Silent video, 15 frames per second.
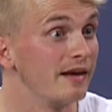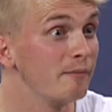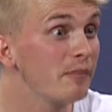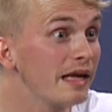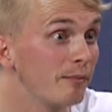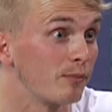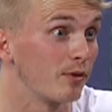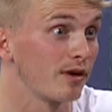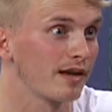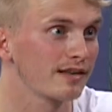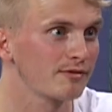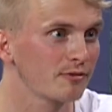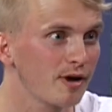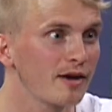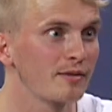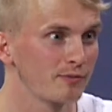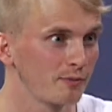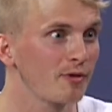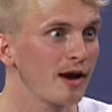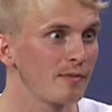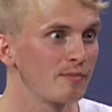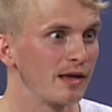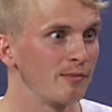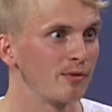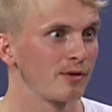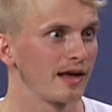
people like right right people.